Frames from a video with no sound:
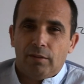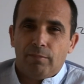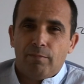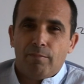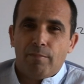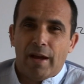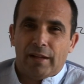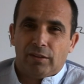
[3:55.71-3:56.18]

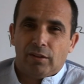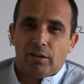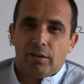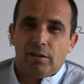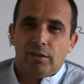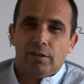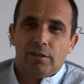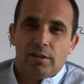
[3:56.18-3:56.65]

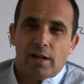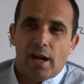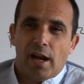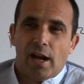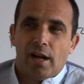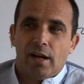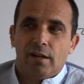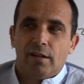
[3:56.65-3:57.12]
better
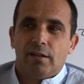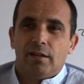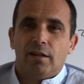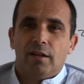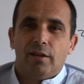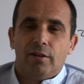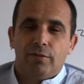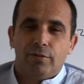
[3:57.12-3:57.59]

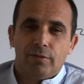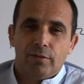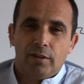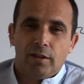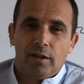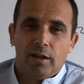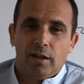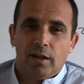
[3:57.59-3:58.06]
than
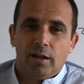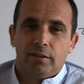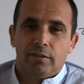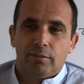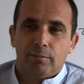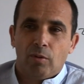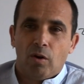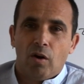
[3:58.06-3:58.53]
a uh,
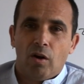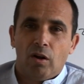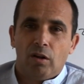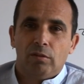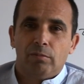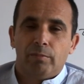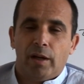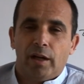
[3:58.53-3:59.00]

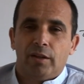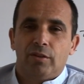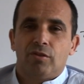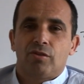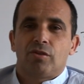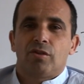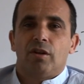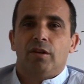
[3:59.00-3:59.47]
small
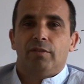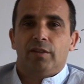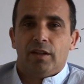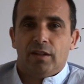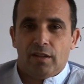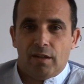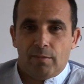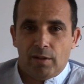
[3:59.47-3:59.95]
bunch of
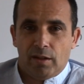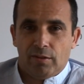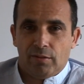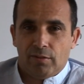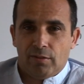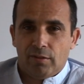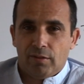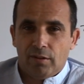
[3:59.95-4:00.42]

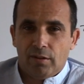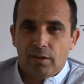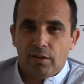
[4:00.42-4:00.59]
academics.